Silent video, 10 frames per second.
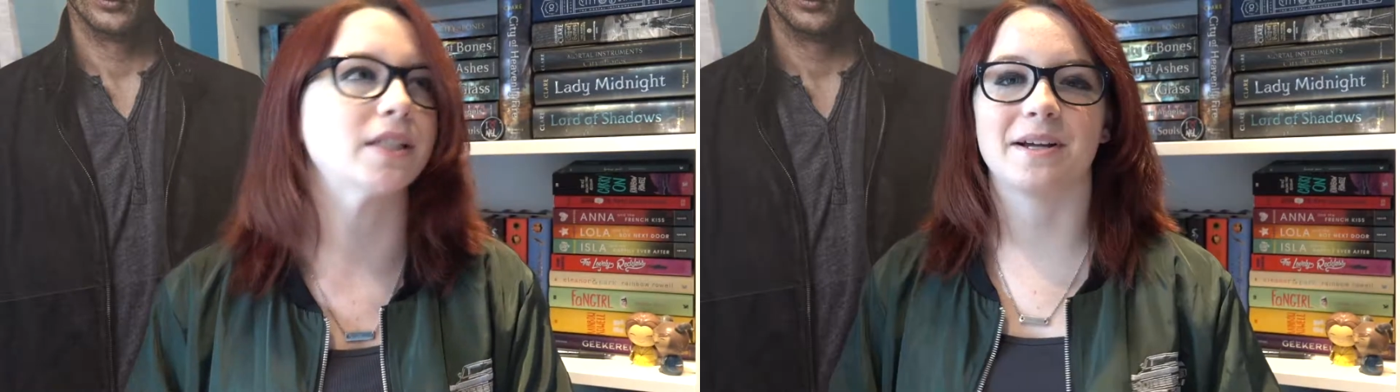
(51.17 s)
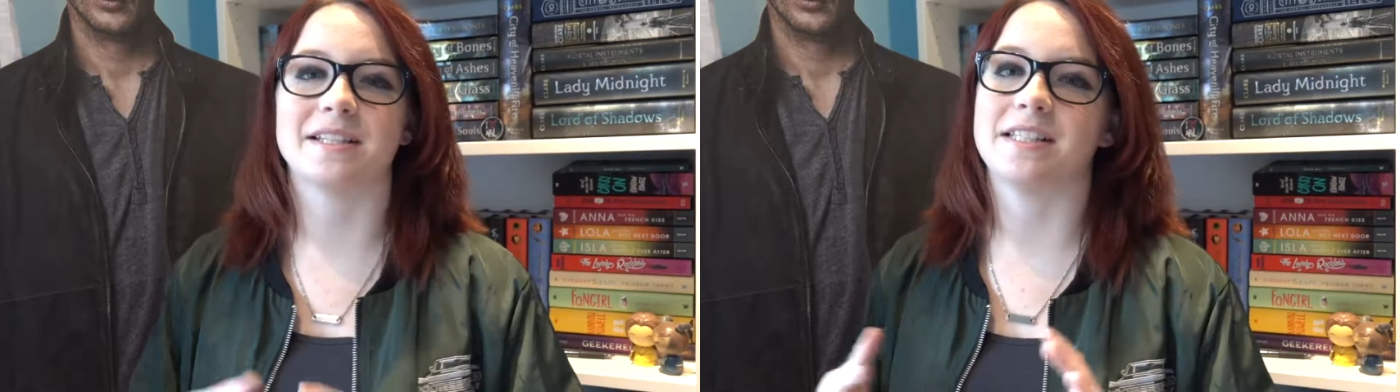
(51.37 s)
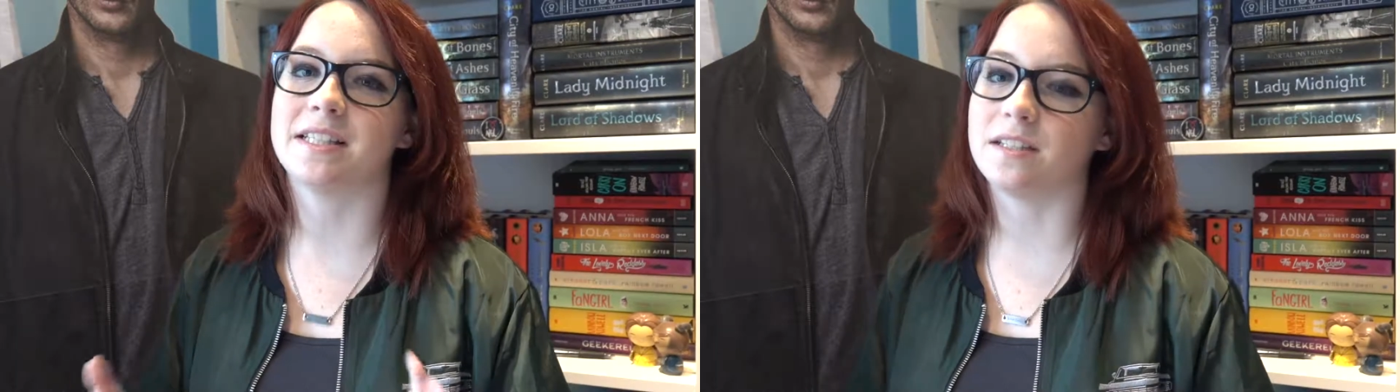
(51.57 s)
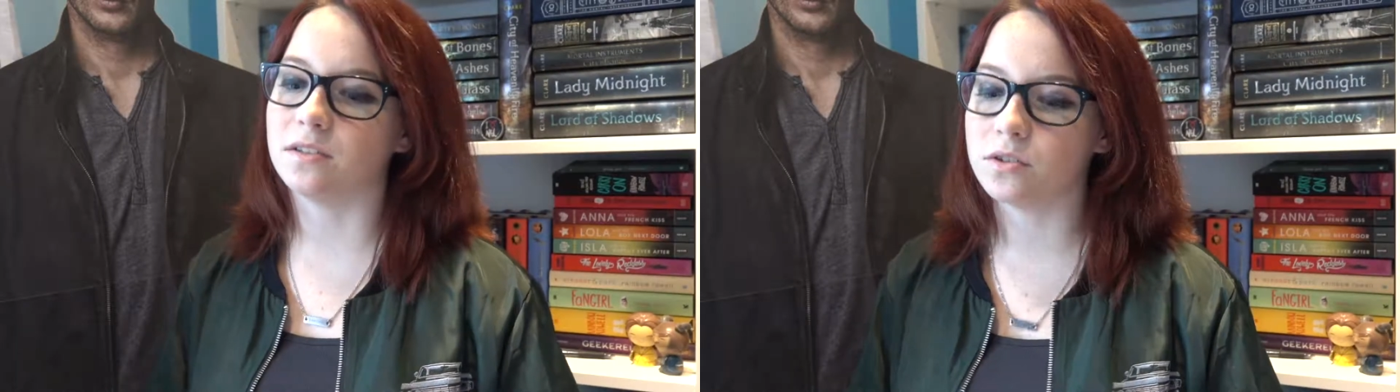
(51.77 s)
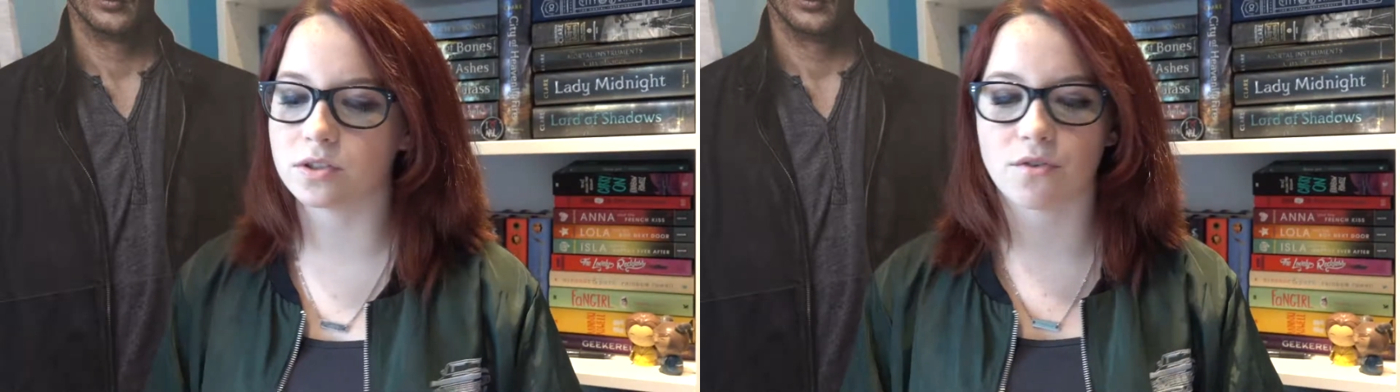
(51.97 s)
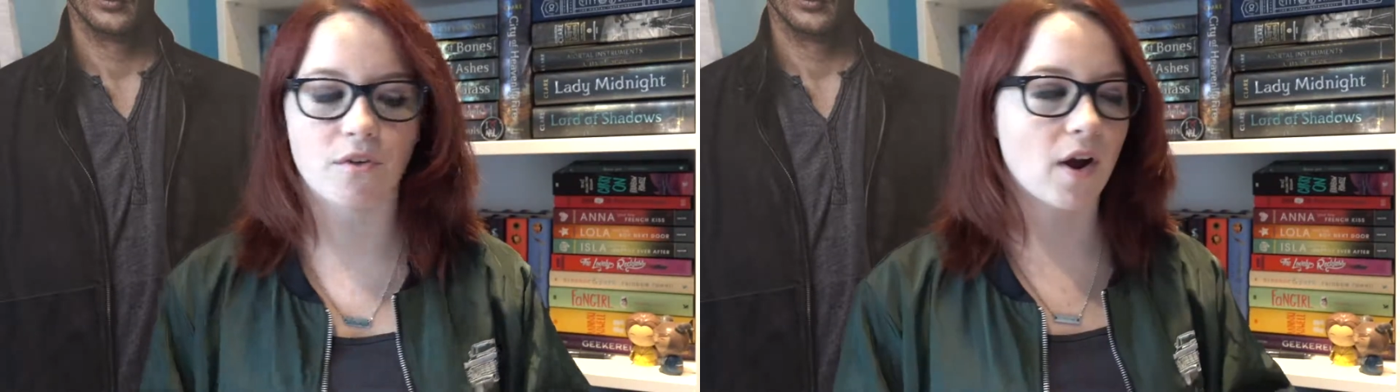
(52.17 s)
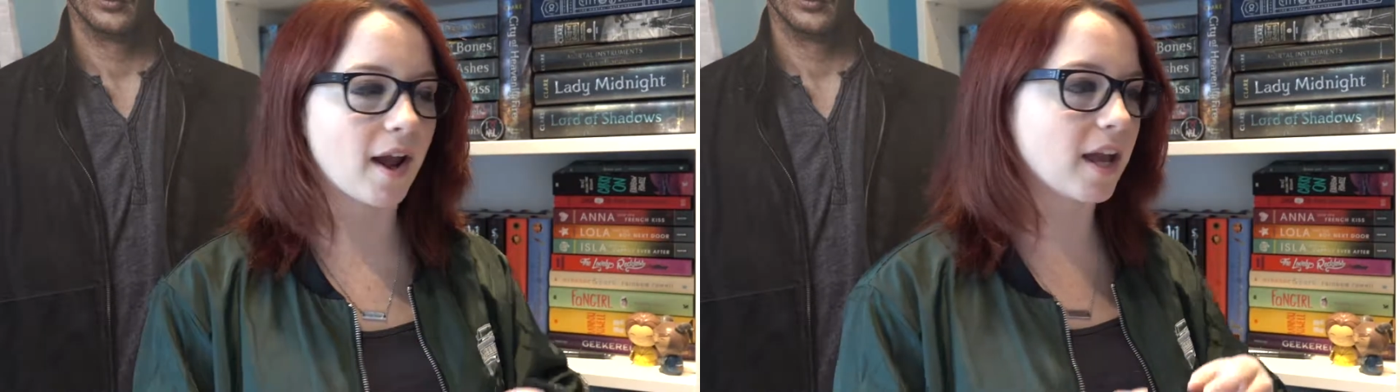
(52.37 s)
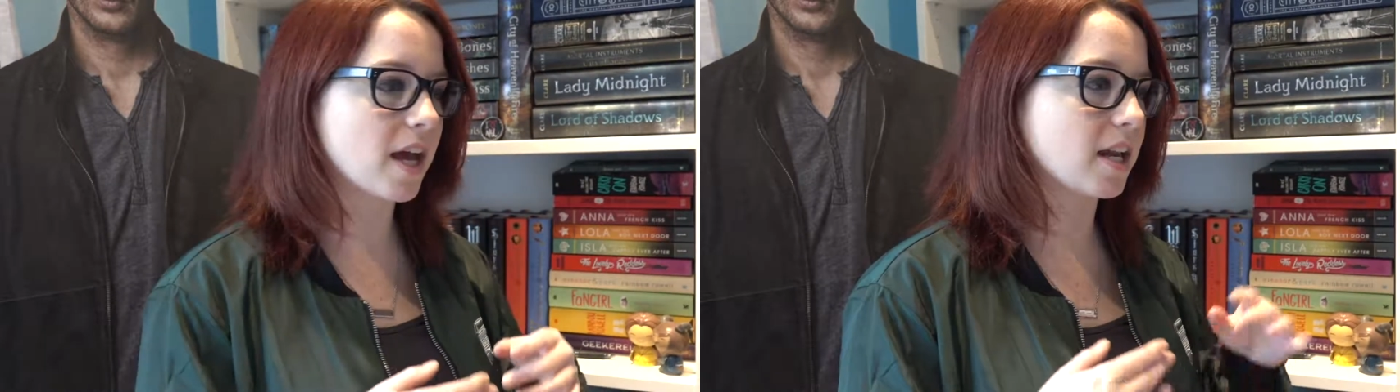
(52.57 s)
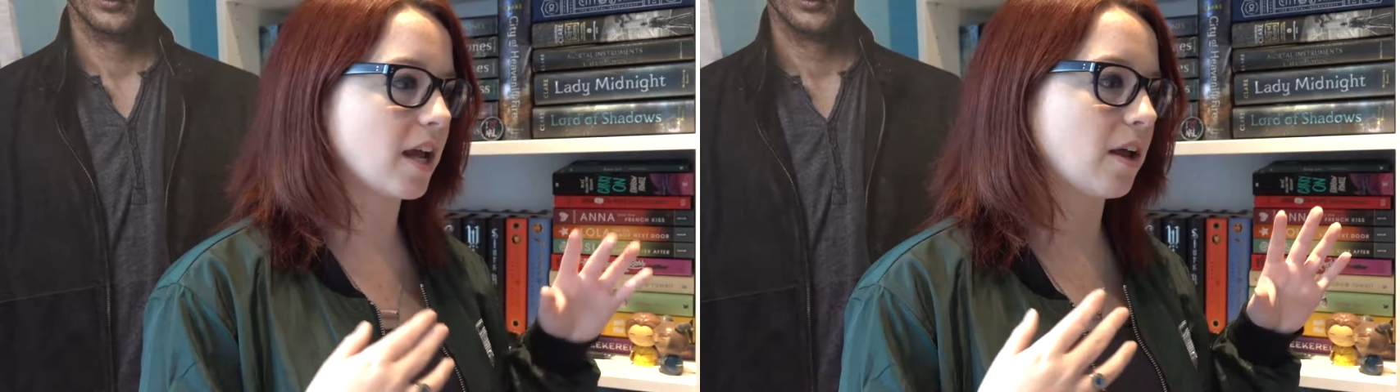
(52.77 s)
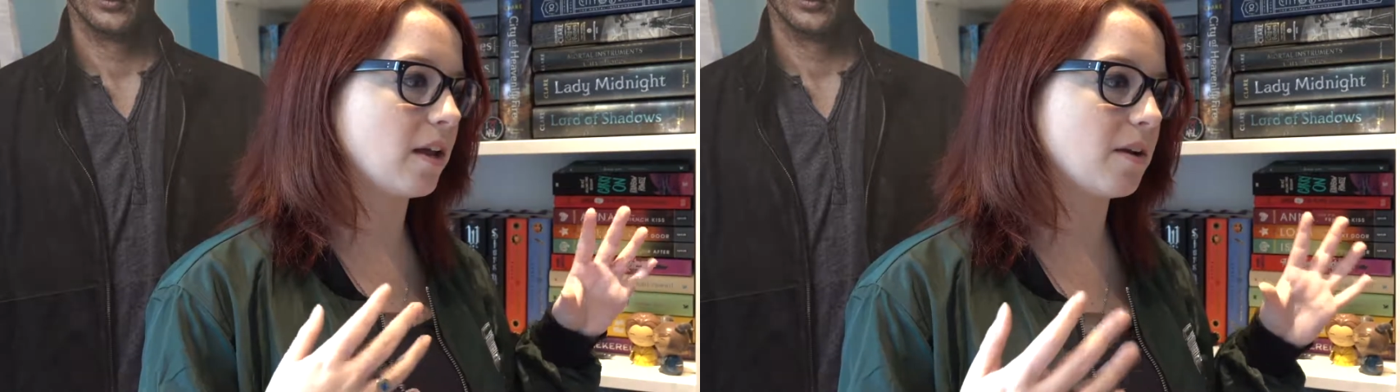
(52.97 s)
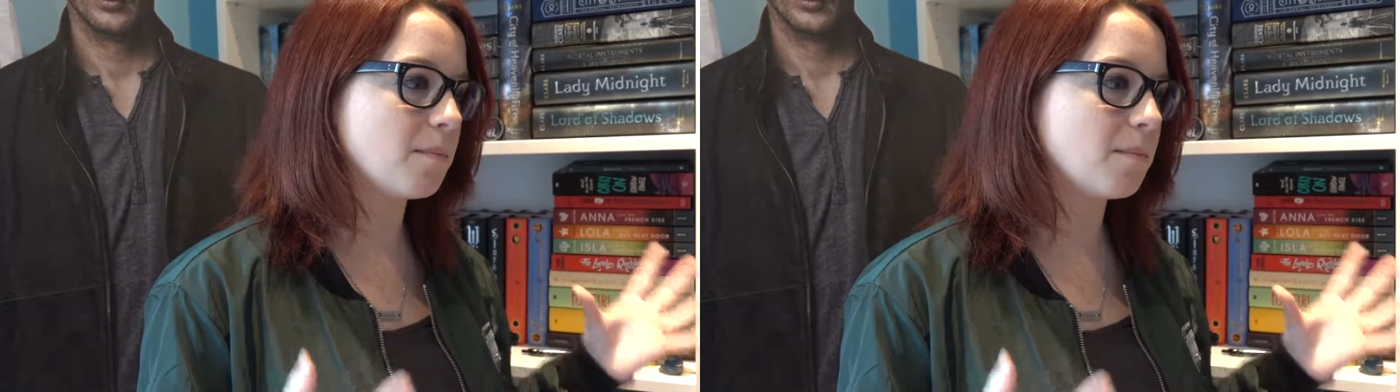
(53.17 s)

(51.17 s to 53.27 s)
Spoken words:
We got to see Lucifer again, and